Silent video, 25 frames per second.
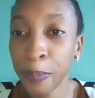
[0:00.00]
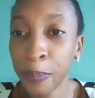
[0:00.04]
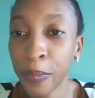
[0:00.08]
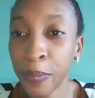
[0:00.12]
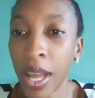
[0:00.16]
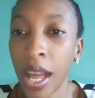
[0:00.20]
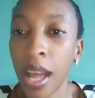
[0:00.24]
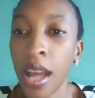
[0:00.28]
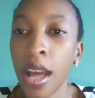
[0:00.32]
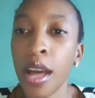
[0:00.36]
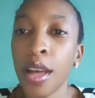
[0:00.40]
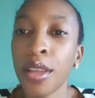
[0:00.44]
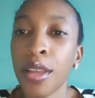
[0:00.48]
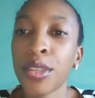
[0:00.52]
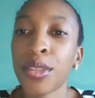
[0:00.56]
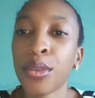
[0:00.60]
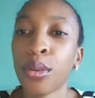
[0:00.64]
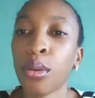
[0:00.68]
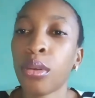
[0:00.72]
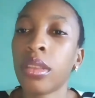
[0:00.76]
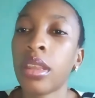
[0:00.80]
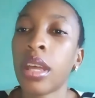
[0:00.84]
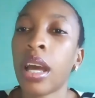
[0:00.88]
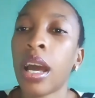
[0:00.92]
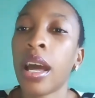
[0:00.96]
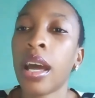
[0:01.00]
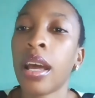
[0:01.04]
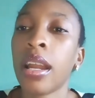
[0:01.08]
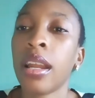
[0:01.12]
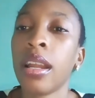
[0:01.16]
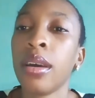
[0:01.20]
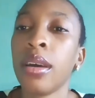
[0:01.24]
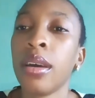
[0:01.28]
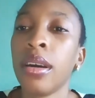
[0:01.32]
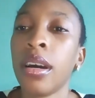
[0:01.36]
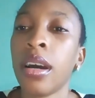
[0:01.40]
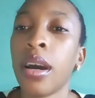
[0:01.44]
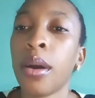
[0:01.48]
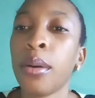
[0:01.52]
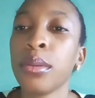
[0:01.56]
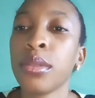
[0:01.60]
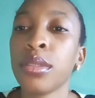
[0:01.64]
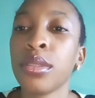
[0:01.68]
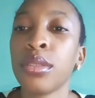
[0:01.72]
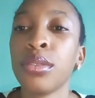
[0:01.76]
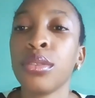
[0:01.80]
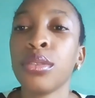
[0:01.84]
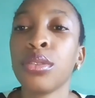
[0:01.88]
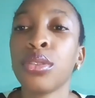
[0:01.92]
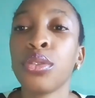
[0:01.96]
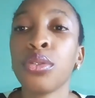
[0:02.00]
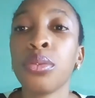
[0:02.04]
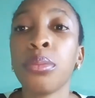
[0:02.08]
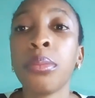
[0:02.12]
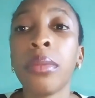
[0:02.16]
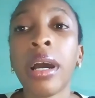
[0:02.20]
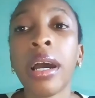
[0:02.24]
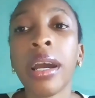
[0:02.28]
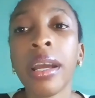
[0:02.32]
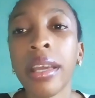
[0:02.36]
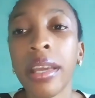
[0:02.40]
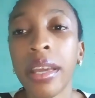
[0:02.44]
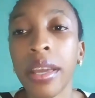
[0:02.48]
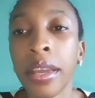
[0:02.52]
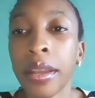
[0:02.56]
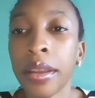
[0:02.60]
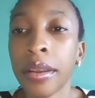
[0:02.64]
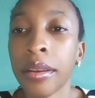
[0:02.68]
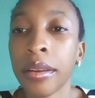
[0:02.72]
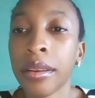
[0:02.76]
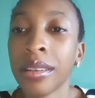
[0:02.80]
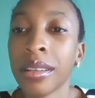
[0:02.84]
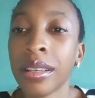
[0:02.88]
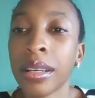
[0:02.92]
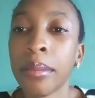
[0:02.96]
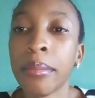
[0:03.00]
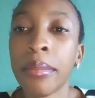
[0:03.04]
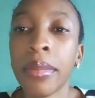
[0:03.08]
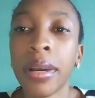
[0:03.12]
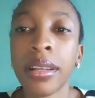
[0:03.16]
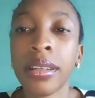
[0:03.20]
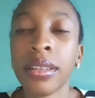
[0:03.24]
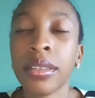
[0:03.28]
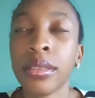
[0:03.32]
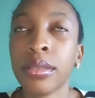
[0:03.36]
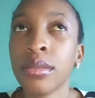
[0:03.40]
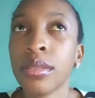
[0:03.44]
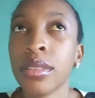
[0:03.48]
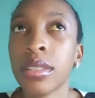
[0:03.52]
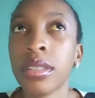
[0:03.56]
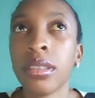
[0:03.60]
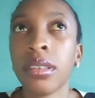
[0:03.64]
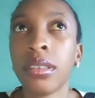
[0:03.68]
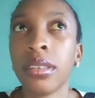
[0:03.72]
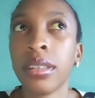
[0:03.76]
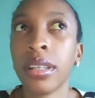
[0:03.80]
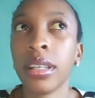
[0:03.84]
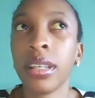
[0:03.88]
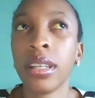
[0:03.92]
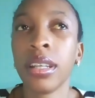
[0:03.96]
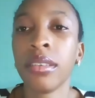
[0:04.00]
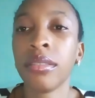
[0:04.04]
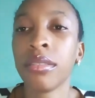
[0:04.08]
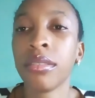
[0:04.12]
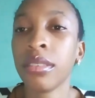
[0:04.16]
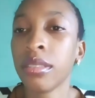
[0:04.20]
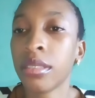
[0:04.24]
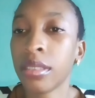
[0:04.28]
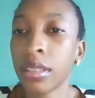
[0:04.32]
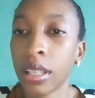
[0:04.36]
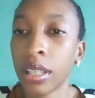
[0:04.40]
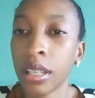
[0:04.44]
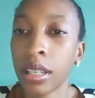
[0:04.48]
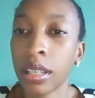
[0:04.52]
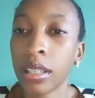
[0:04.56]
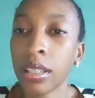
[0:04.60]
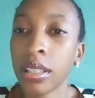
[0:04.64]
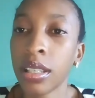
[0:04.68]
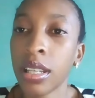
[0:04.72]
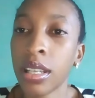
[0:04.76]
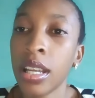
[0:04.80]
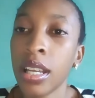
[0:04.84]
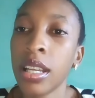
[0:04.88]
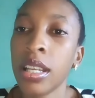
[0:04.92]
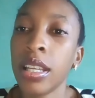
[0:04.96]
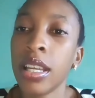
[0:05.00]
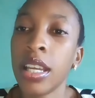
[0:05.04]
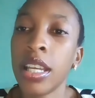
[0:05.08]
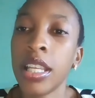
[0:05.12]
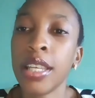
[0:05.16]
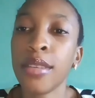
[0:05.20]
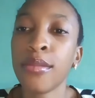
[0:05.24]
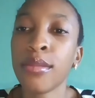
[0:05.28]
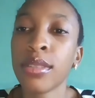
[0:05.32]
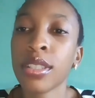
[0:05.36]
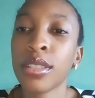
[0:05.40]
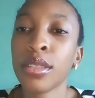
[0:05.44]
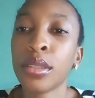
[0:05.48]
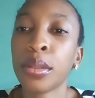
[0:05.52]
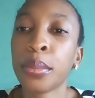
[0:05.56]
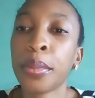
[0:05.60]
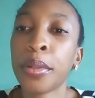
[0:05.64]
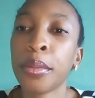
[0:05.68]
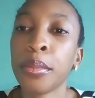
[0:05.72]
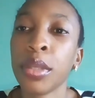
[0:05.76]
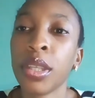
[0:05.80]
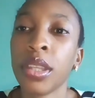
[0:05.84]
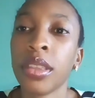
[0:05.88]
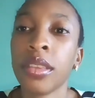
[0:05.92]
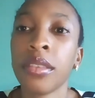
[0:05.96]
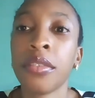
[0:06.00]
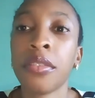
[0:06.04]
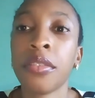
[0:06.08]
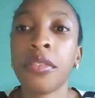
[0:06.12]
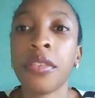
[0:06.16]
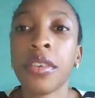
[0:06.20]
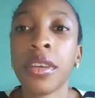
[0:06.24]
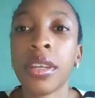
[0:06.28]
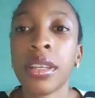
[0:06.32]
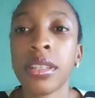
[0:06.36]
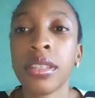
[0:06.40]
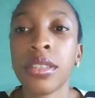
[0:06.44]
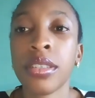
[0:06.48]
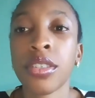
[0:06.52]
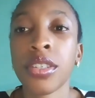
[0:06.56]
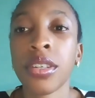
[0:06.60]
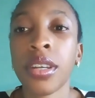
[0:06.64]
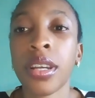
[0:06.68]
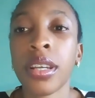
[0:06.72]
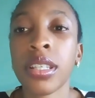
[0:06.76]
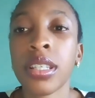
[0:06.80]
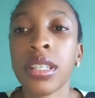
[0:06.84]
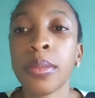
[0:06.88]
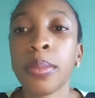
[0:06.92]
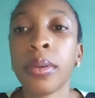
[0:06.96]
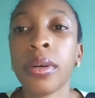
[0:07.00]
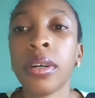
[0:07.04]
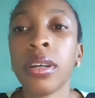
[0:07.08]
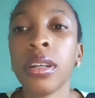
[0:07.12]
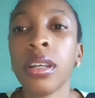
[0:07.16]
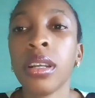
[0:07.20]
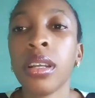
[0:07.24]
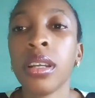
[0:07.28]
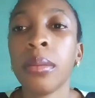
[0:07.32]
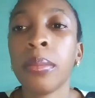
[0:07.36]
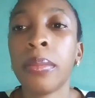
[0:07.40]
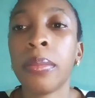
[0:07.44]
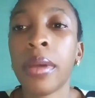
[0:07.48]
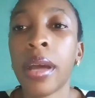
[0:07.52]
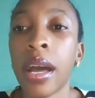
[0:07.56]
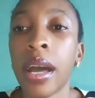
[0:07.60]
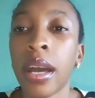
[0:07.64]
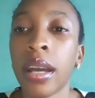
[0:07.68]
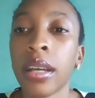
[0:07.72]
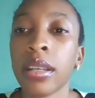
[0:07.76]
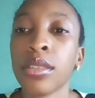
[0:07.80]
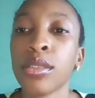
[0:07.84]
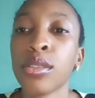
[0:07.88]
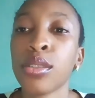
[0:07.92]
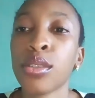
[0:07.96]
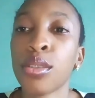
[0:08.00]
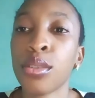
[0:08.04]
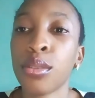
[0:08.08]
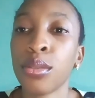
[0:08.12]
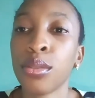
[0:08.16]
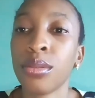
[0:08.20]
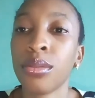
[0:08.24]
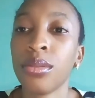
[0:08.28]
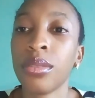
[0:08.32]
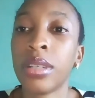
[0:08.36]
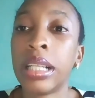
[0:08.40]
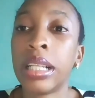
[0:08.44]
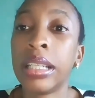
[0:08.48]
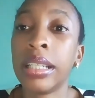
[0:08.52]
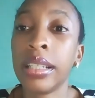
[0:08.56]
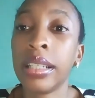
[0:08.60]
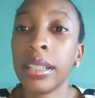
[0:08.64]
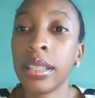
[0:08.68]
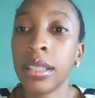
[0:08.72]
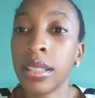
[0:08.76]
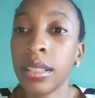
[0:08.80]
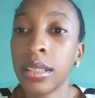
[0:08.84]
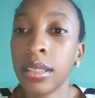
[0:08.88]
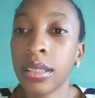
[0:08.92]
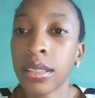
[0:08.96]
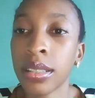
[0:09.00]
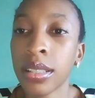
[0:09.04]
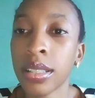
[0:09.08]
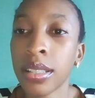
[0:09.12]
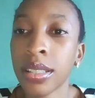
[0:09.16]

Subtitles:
so that I was gonna do my hair, get my nails done and everything, and he was gonna put me in the first transport back to Lagos.